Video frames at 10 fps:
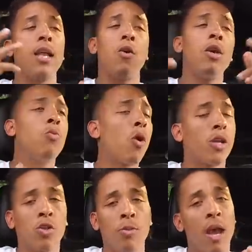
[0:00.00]
I know He
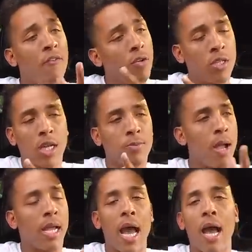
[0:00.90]
working through me. I feel touched
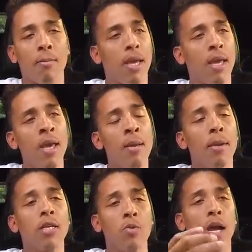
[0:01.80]
by God, man,
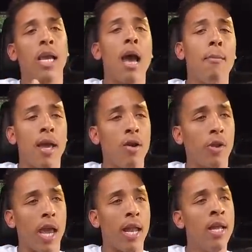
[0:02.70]
because when I got my
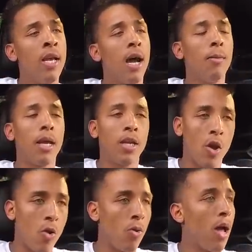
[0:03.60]
Hellcat, I'm like,
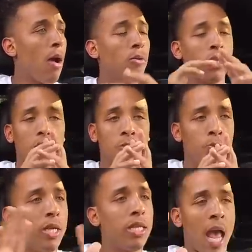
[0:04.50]
yo, I was just
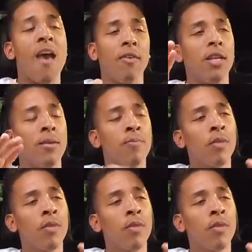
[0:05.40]
pleased having it.